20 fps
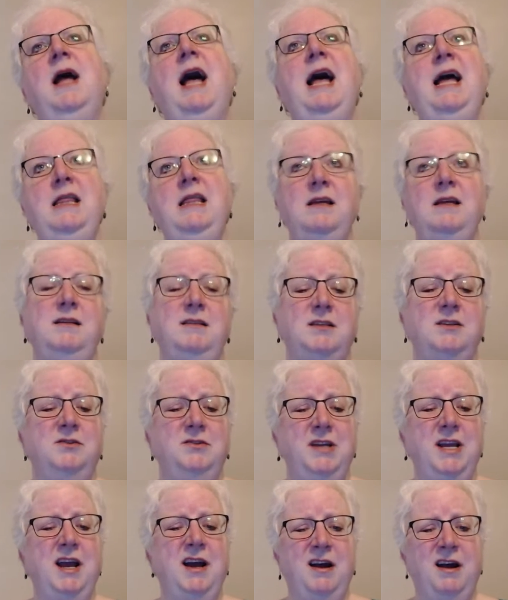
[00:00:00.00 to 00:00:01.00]
I think so,
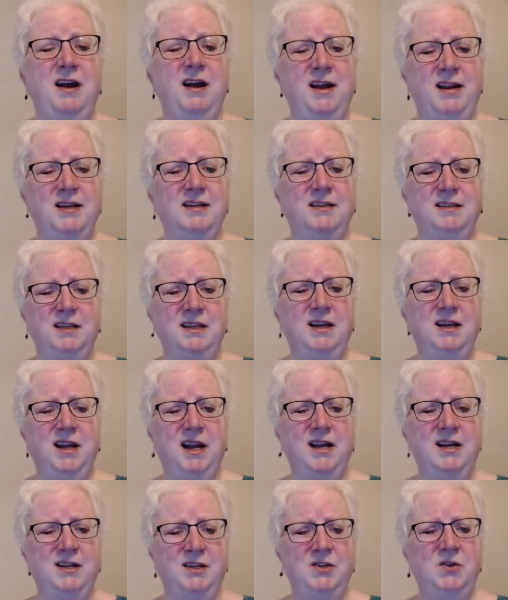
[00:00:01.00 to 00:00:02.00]
yeah. Honestly, I
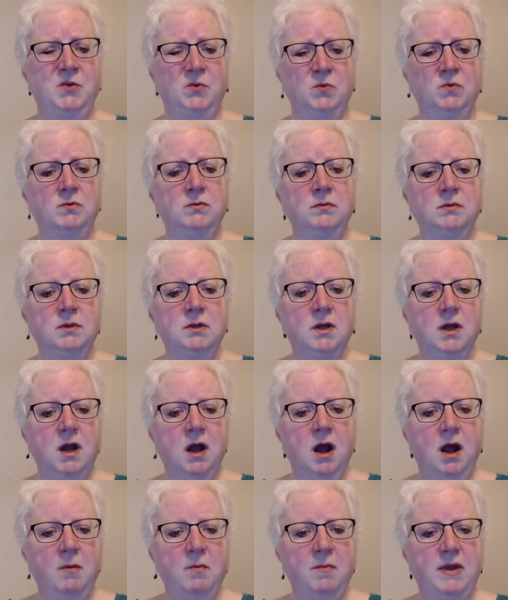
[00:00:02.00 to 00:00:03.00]
kind of do.
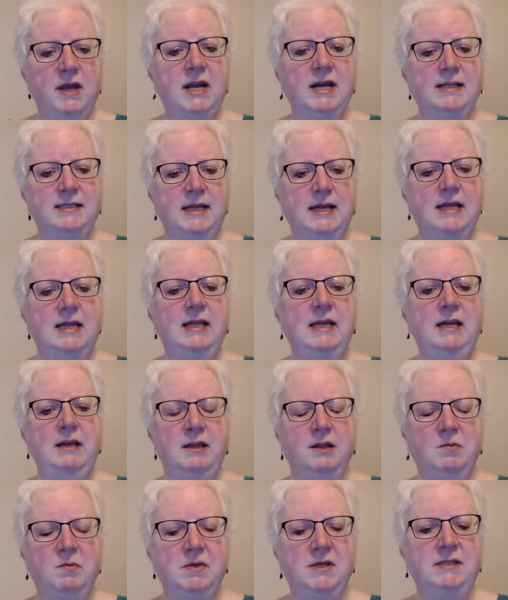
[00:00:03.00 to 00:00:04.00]
Because I think
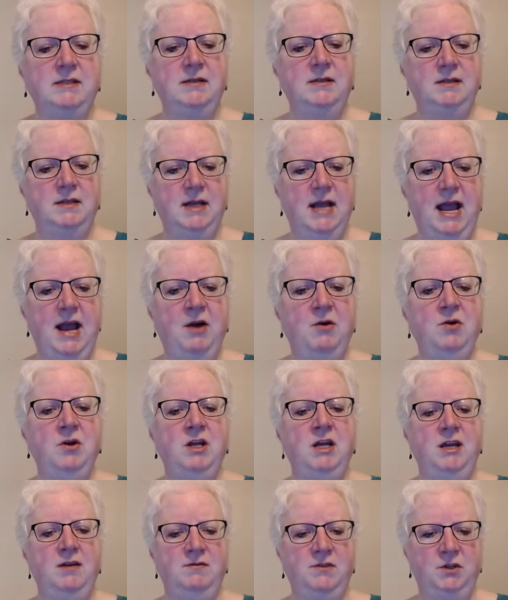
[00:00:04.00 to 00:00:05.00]
the business account
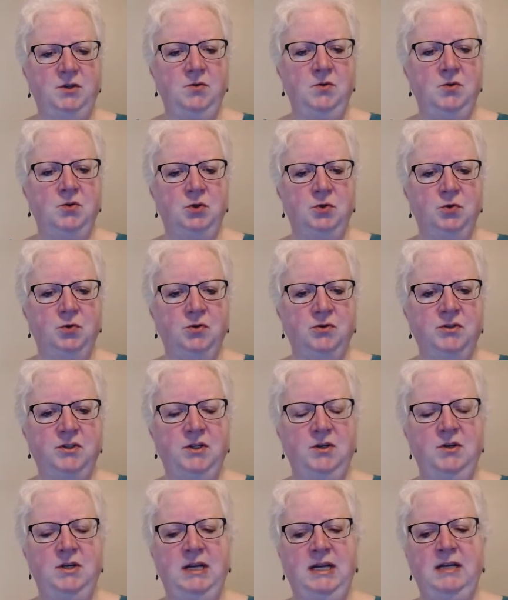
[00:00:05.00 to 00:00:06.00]
gives you the tools
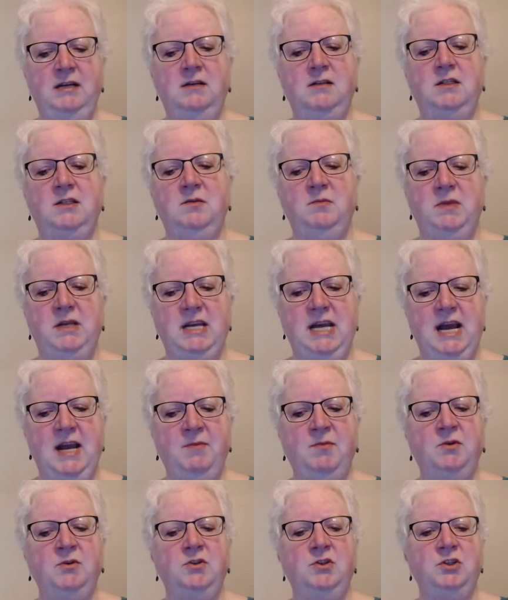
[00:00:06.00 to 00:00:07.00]
you need to be
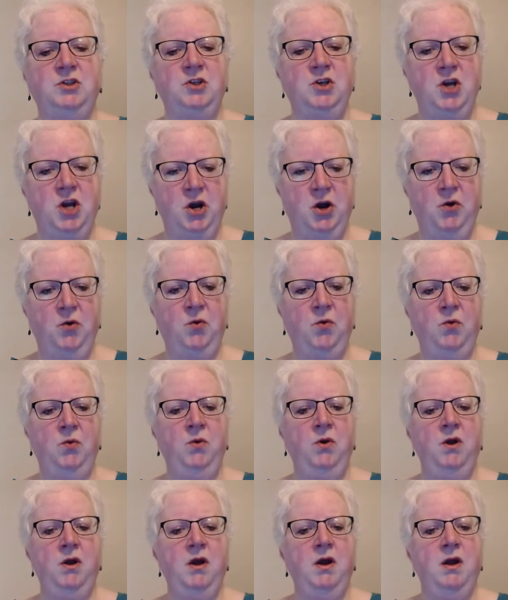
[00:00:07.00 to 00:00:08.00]
able to
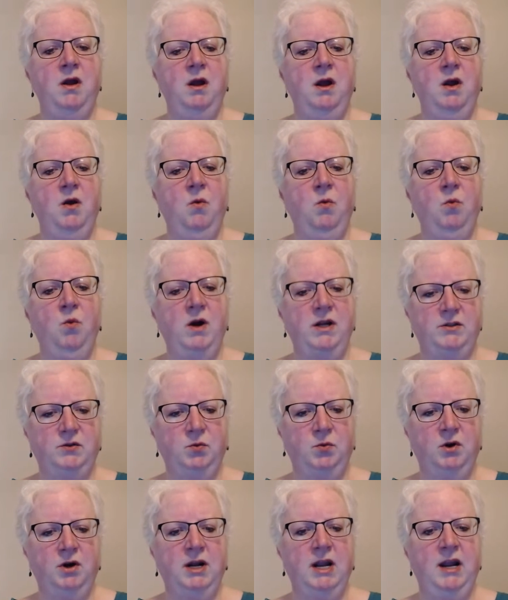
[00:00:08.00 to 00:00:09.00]
know what's
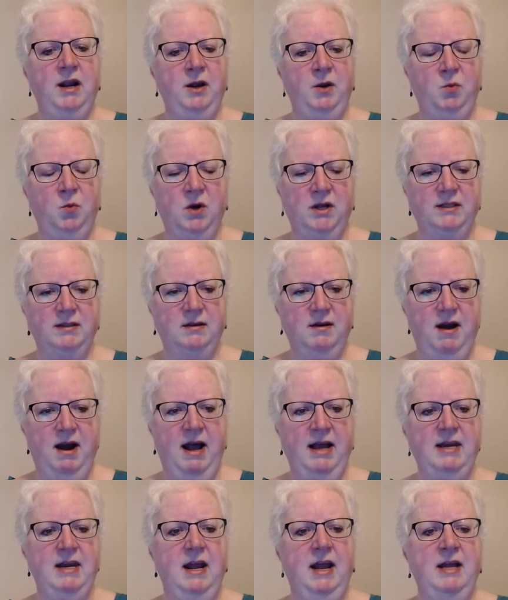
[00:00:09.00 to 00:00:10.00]
working and what's
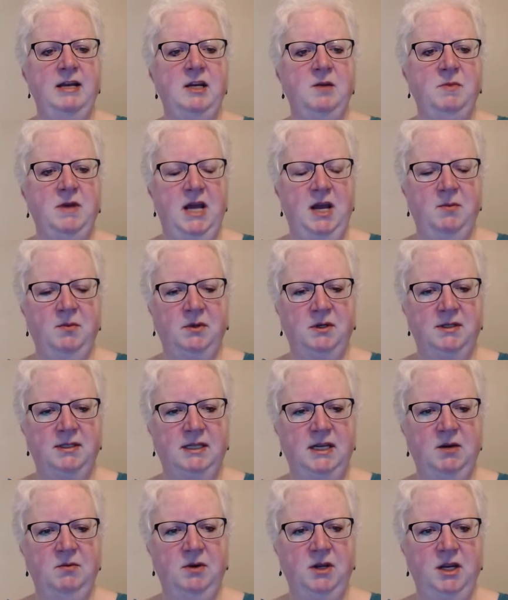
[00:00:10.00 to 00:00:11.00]
not, and to be able to
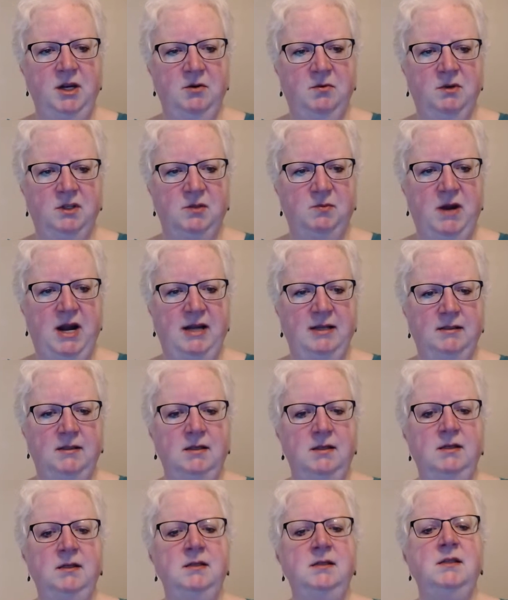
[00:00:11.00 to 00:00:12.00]
see what your response
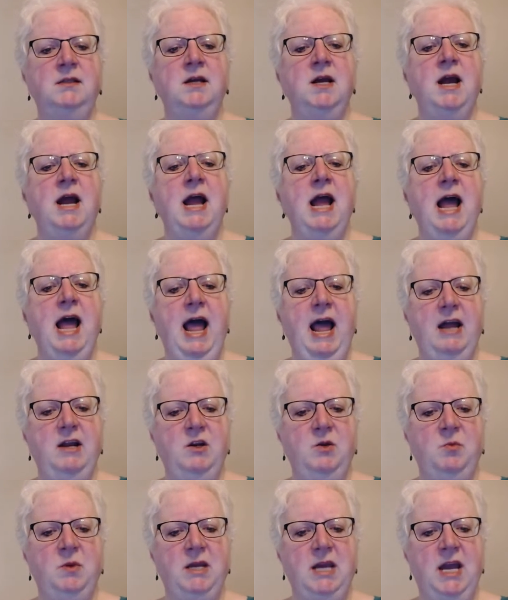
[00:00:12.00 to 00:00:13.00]
is, and
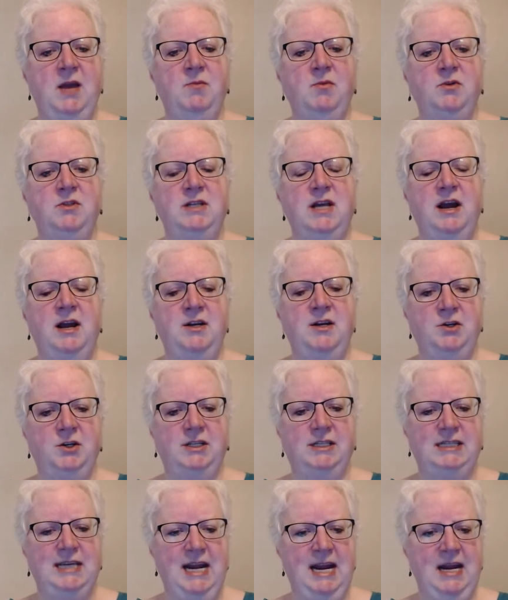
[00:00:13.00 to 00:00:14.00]
to be able to
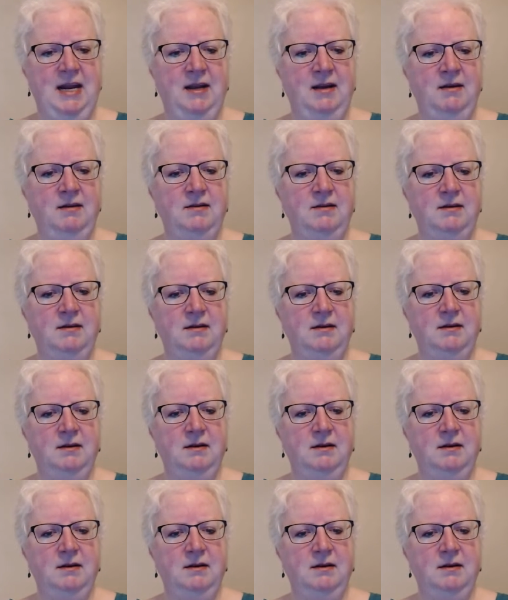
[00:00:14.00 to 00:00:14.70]
understand